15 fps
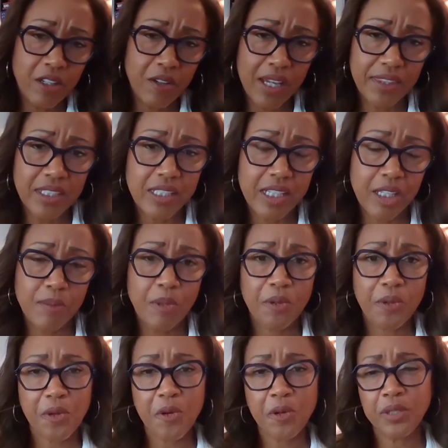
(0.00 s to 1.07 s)
at the table,
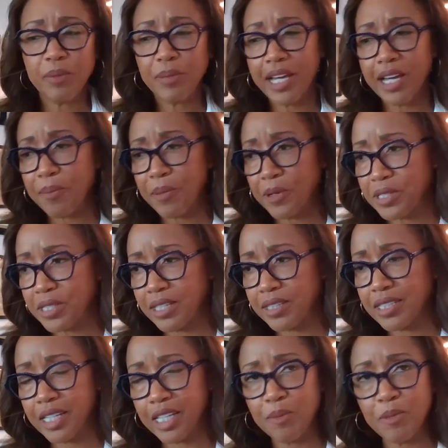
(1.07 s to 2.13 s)
or the only Black person at
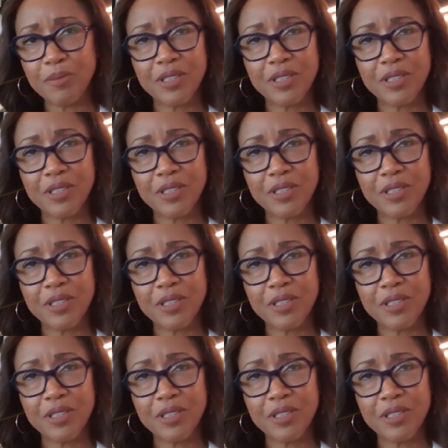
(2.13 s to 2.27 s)
the table?